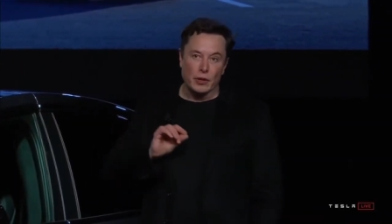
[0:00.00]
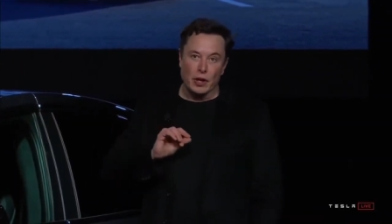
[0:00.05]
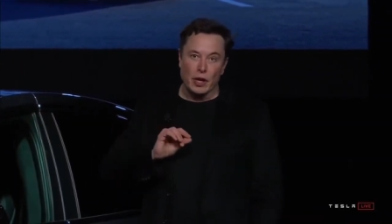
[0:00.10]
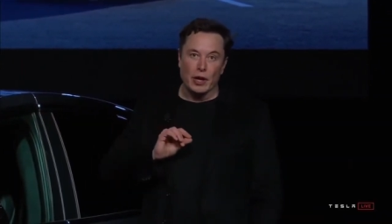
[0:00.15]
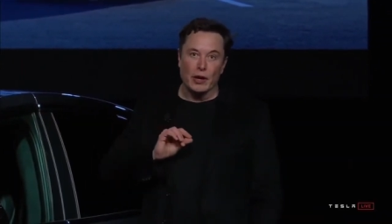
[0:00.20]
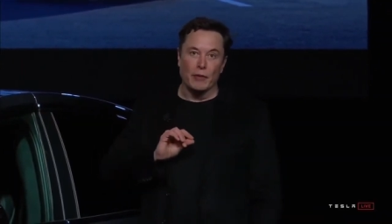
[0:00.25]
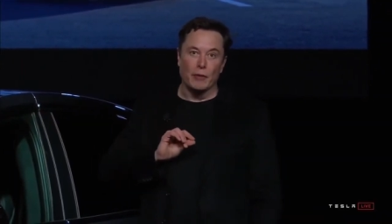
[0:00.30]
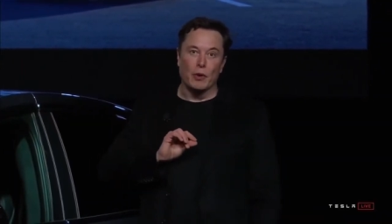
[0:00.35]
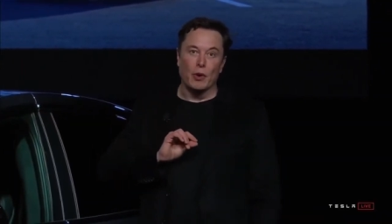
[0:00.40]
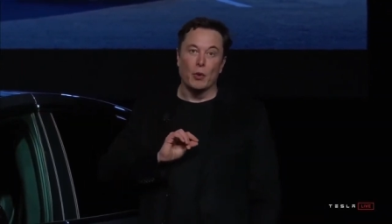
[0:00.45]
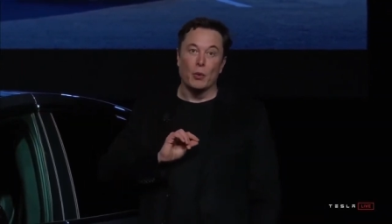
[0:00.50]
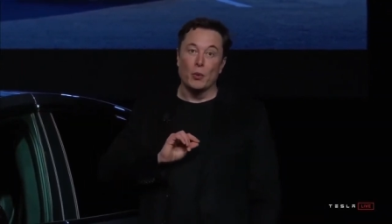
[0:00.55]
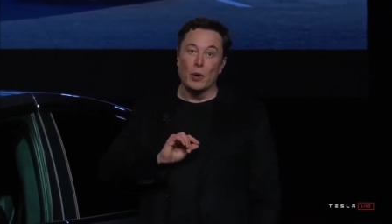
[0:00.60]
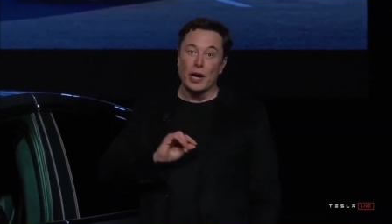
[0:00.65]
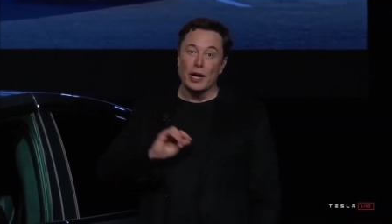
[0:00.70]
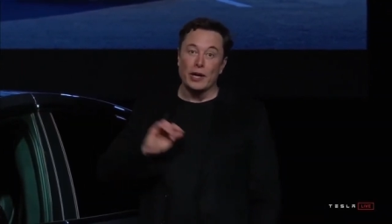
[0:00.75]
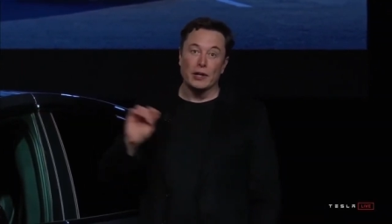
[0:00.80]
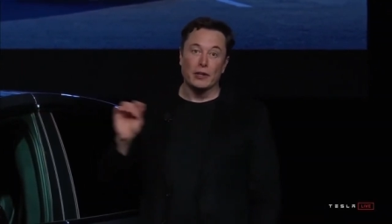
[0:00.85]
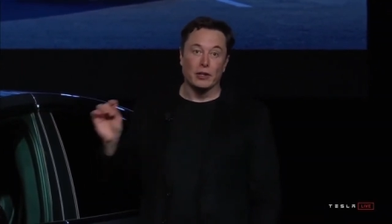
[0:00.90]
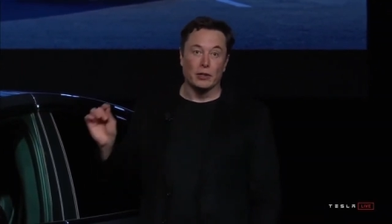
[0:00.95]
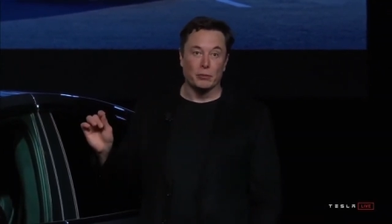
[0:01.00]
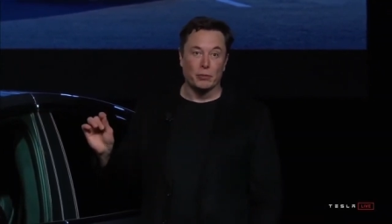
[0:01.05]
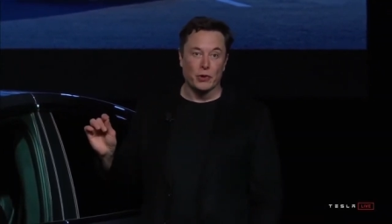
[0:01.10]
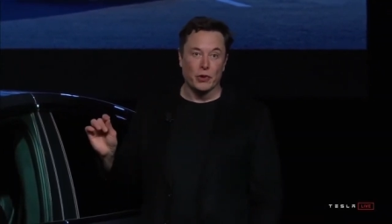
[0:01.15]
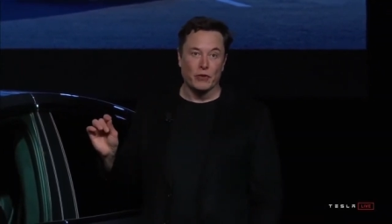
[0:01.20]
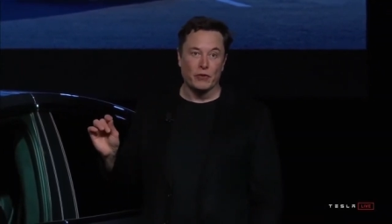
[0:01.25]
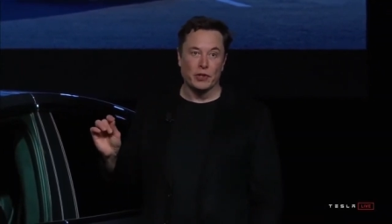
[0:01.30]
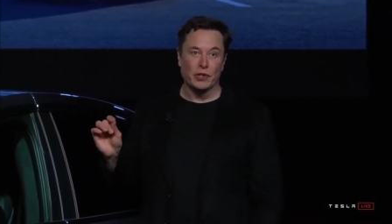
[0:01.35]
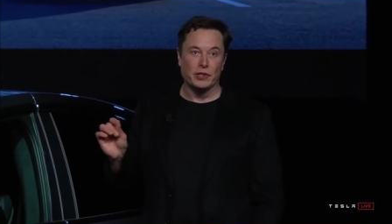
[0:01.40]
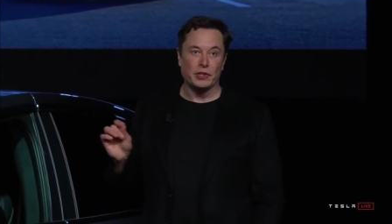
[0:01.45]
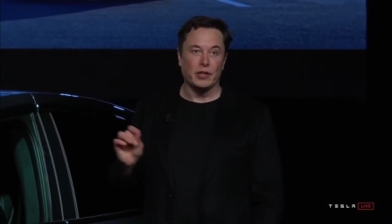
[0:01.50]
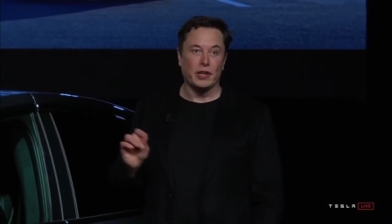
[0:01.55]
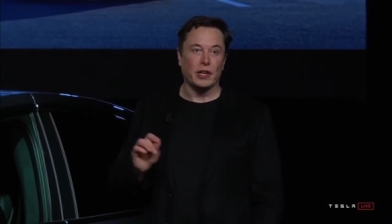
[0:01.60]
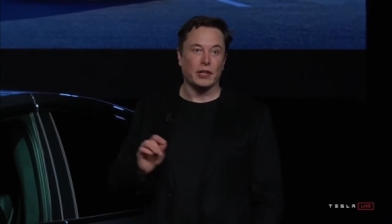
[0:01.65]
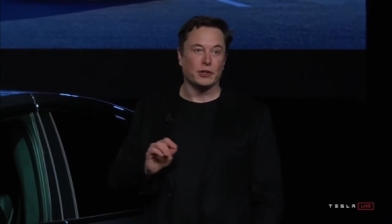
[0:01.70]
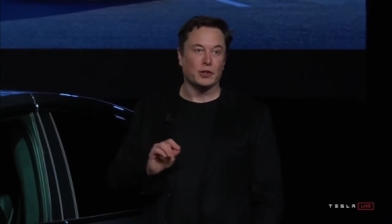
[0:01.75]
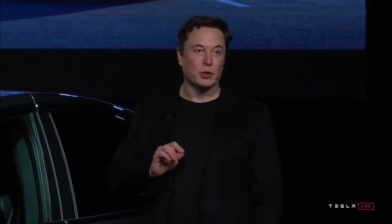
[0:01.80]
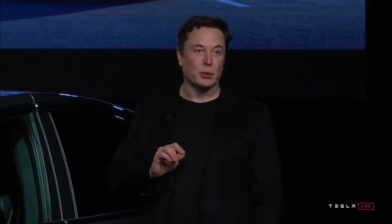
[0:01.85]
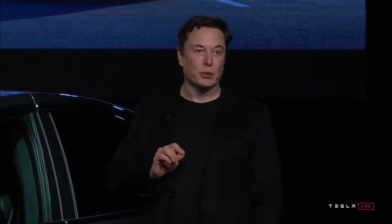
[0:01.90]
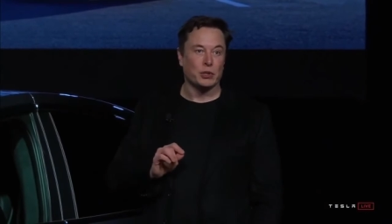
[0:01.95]
uh, a radical improvement
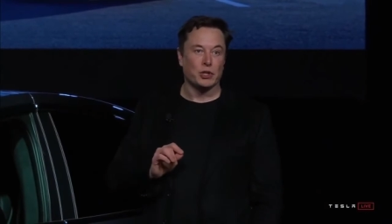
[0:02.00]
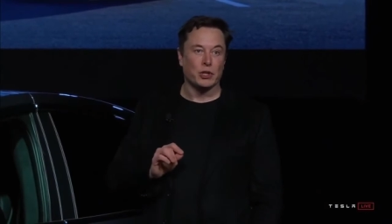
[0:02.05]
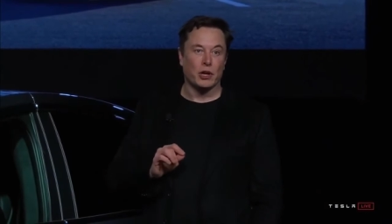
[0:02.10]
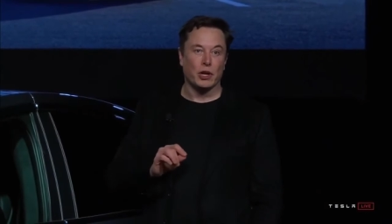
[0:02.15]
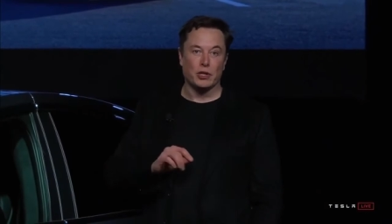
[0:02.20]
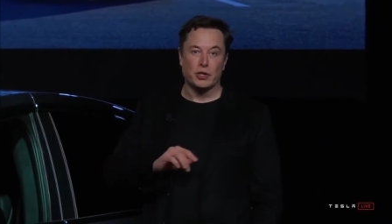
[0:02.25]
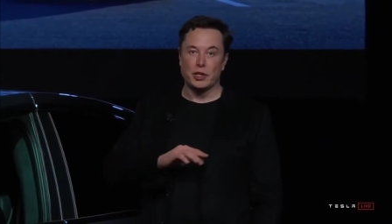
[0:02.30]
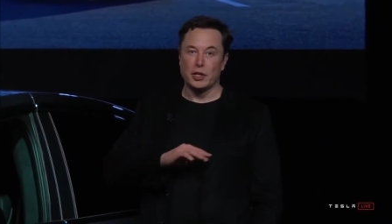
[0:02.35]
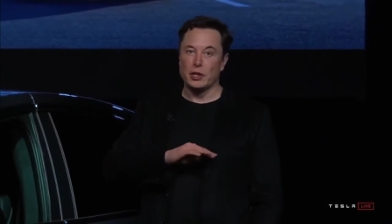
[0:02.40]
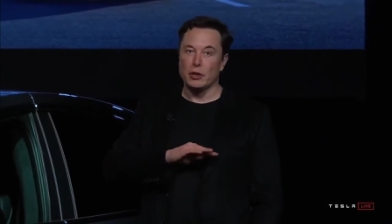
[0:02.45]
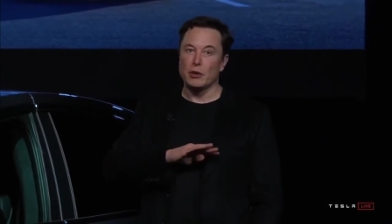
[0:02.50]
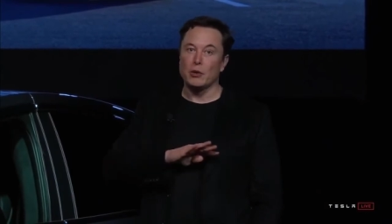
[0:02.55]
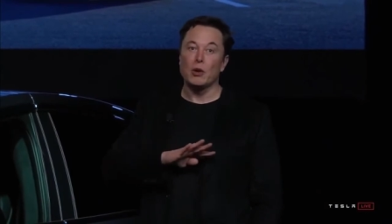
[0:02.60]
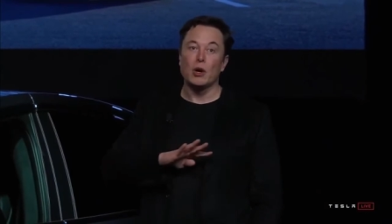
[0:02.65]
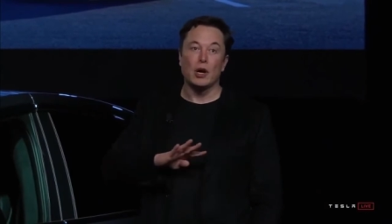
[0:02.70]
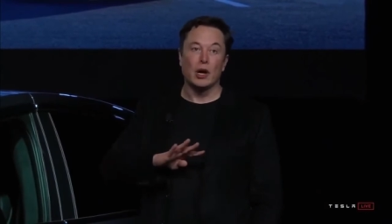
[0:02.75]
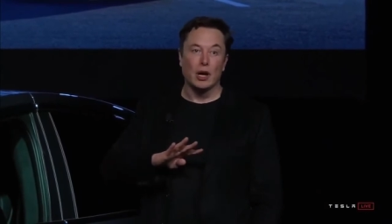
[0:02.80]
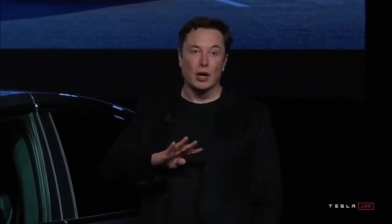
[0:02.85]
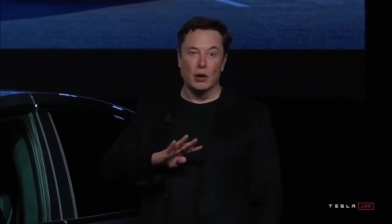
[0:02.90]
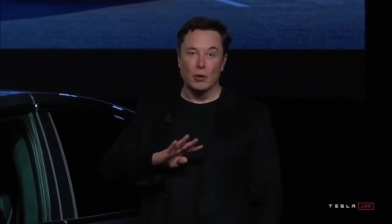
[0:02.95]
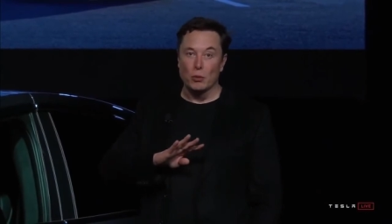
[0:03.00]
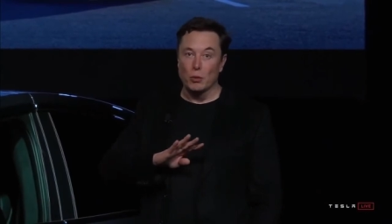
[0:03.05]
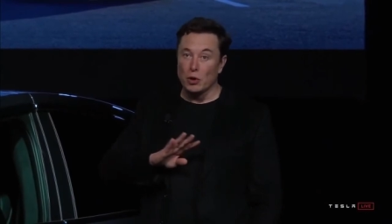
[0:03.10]
in supercharging uh,